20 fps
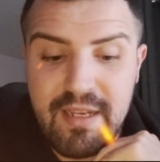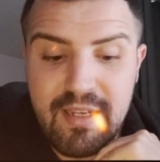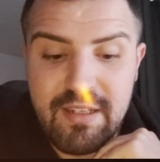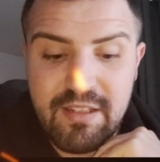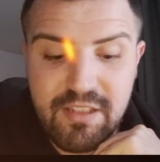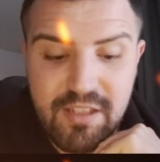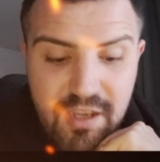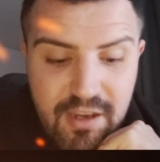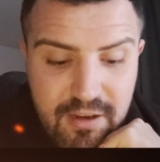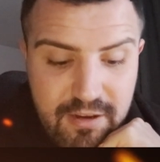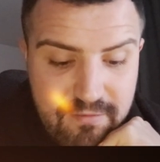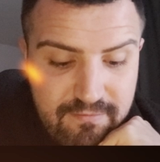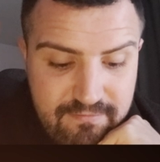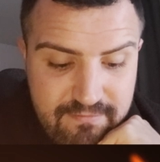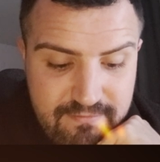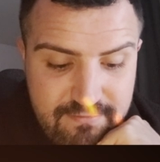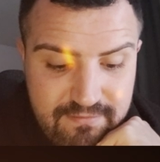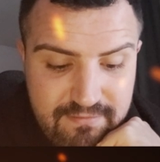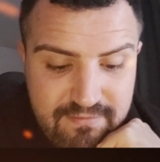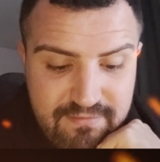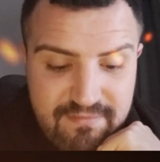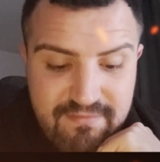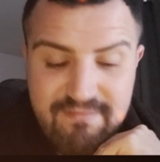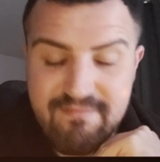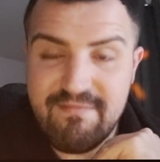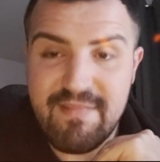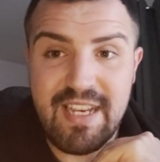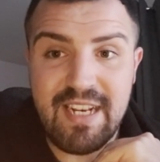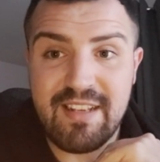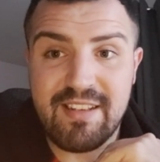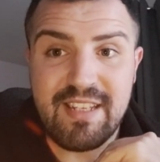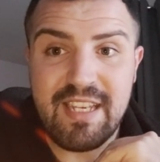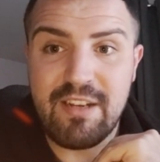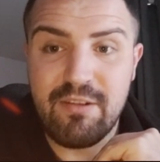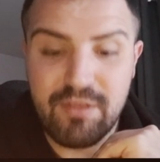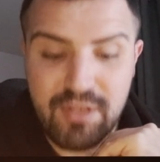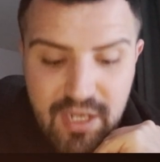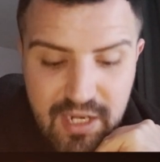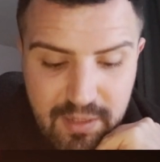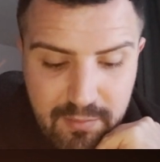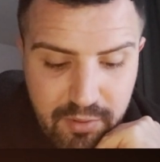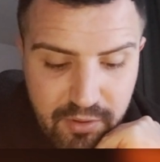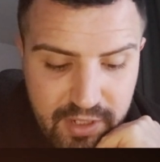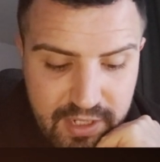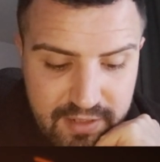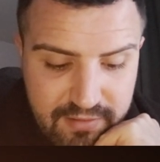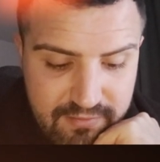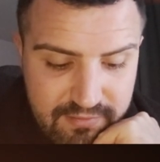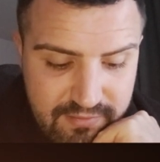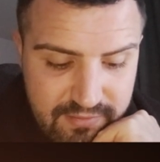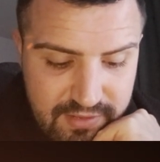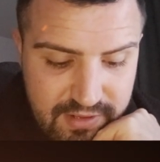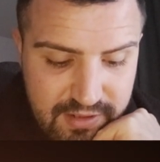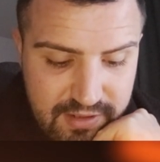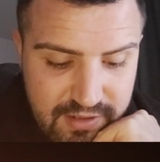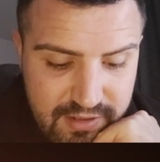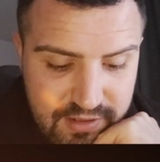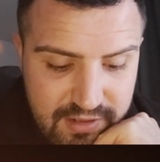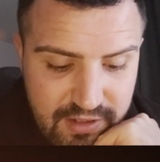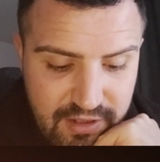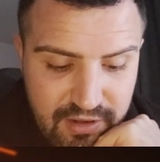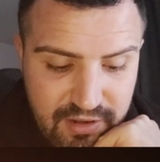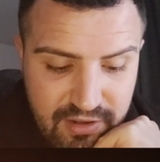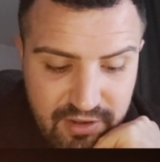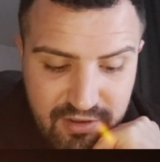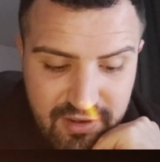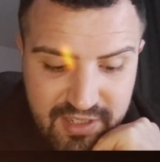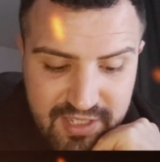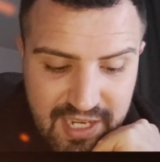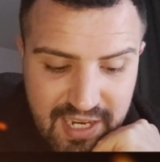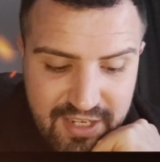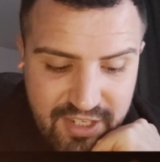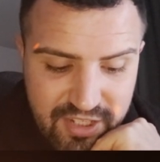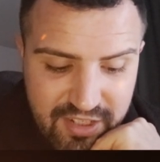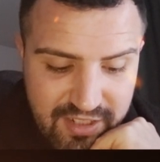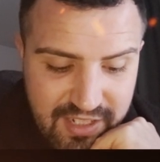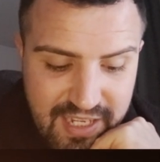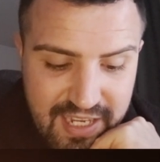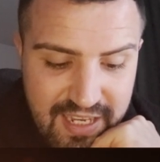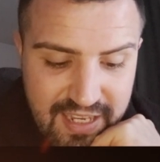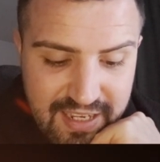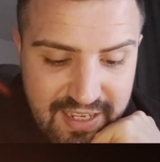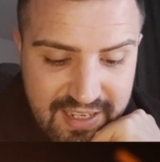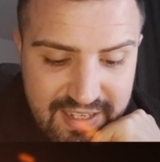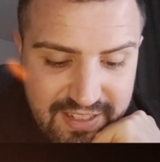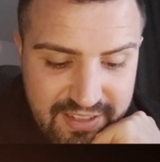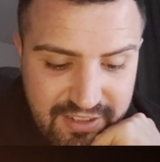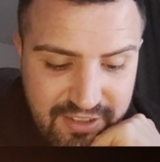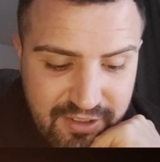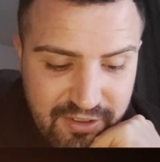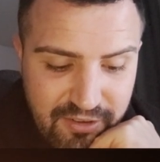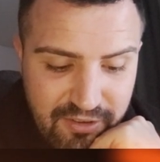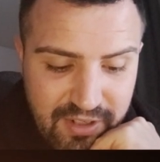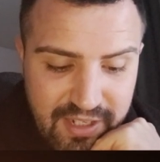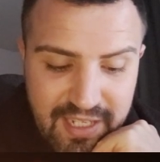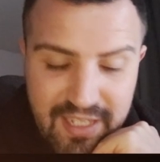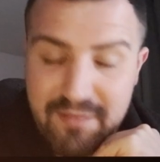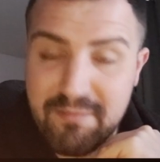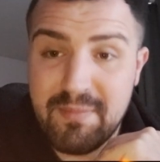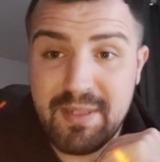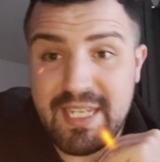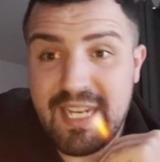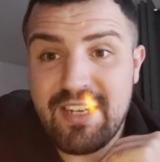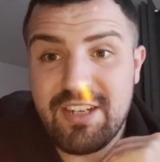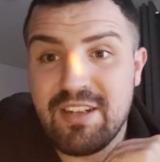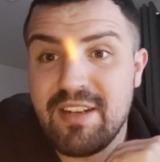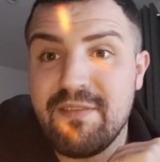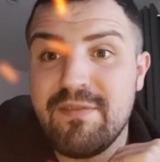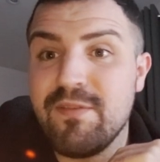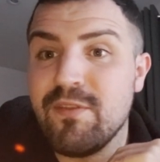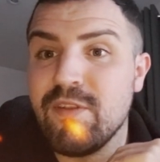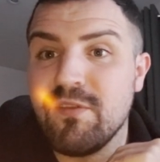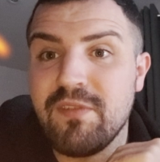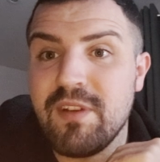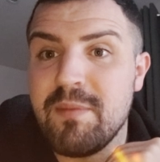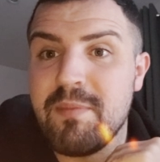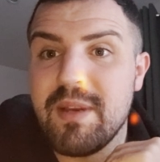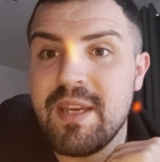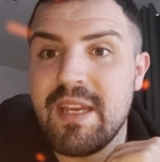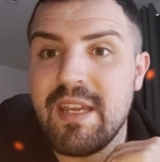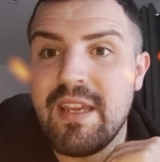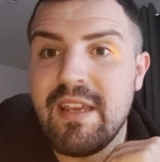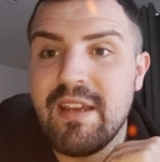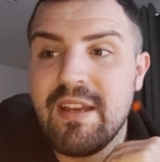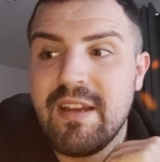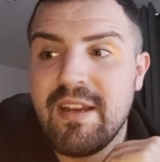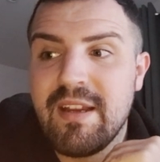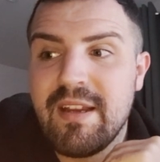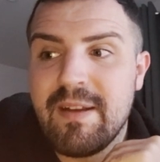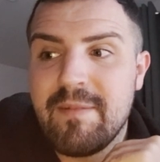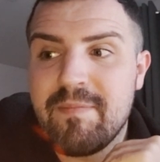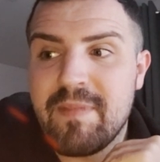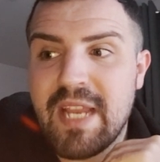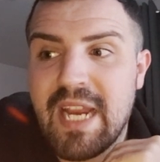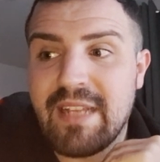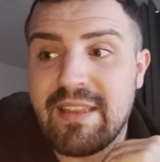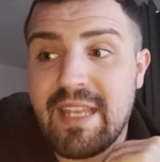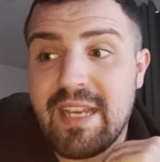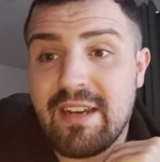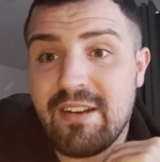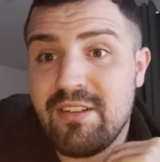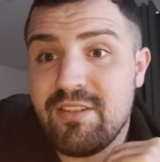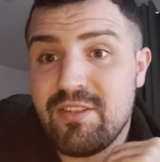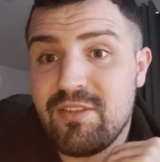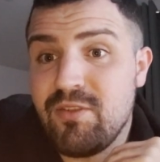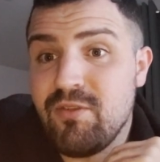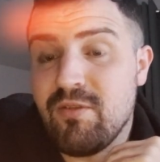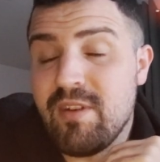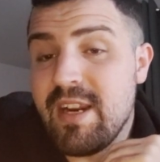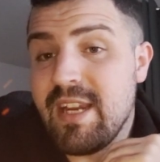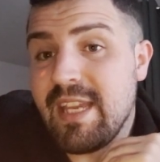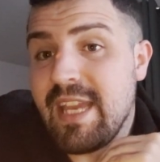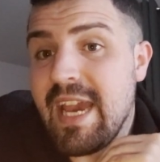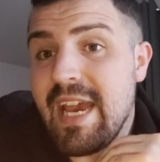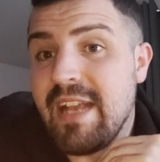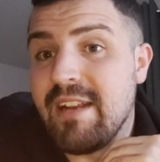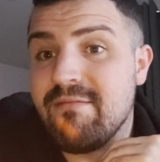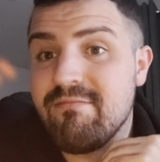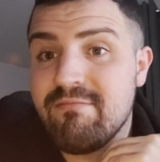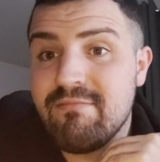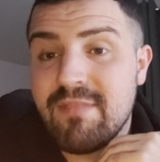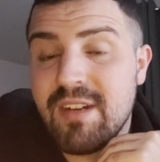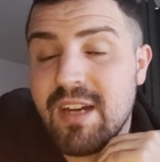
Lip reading: So in a single turning point, you're essentially scoring potentially 4 VP, and they're going to score it again